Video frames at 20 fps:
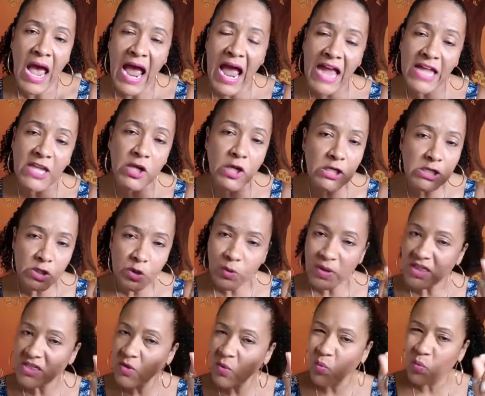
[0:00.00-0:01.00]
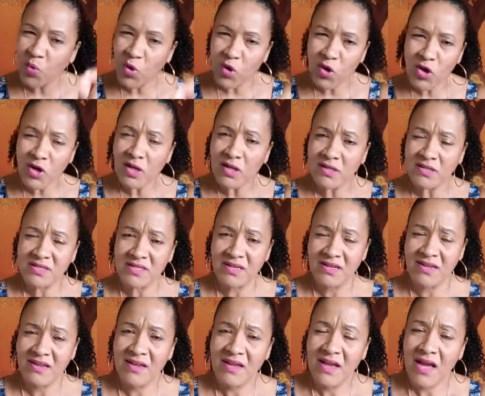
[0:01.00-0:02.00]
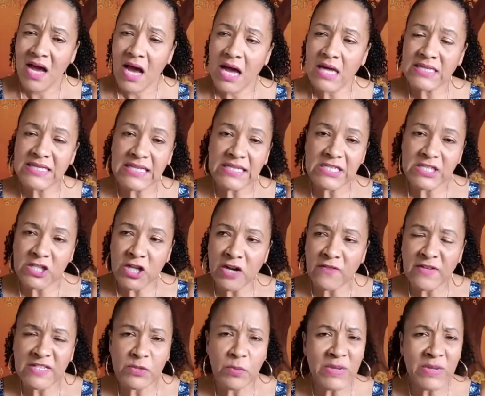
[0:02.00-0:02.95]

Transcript: and you're doing the world a disservice.